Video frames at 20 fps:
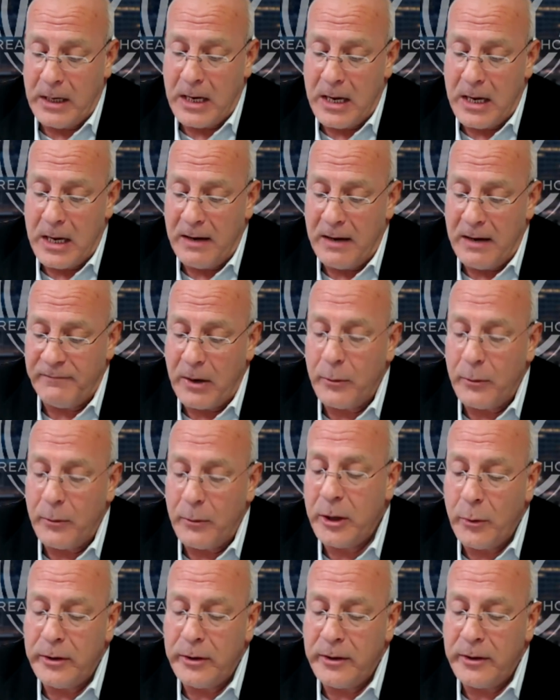If I were to
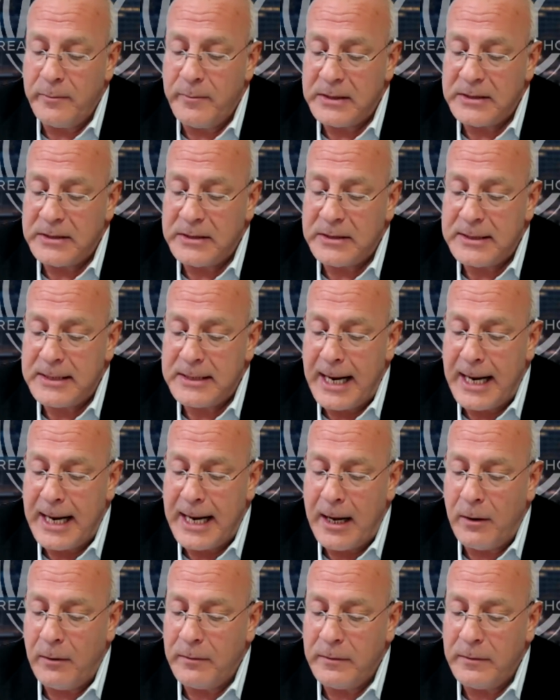go into the business
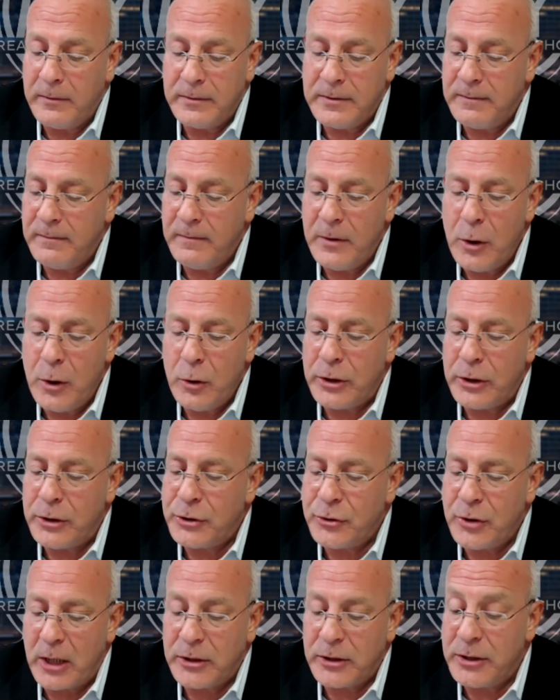now, new
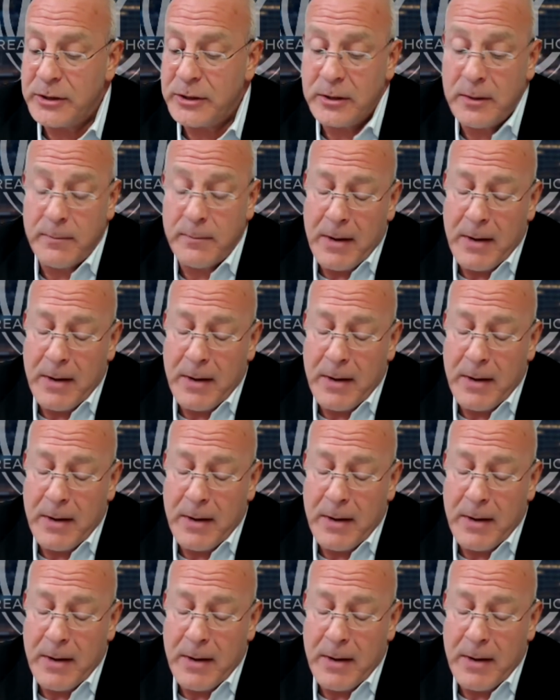construction's